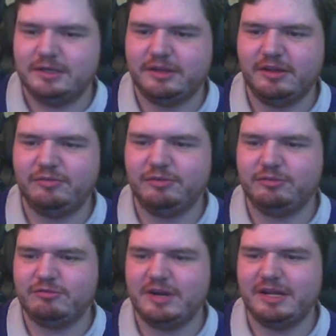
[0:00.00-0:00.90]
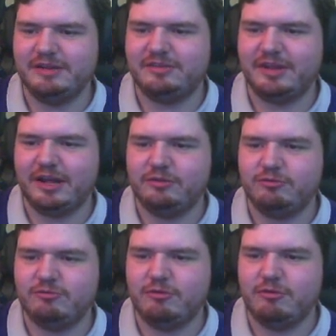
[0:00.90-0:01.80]
The difference really is that
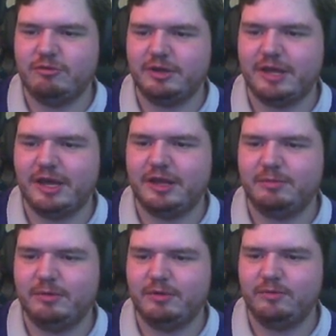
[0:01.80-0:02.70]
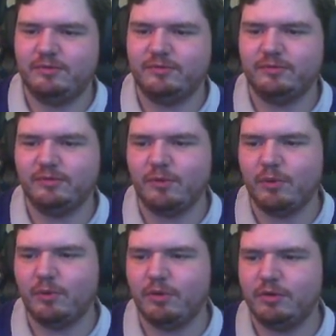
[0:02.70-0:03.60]
drawn game
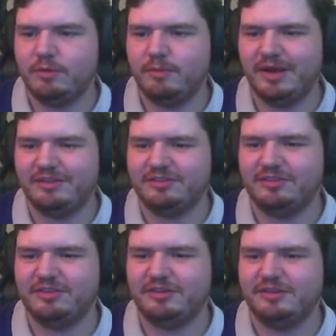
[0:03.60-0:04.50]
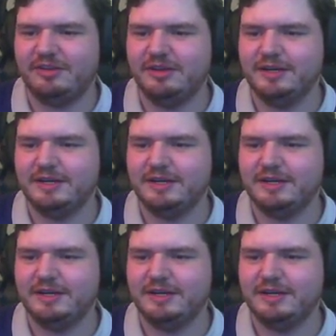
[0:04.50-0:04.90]
for Manchester City.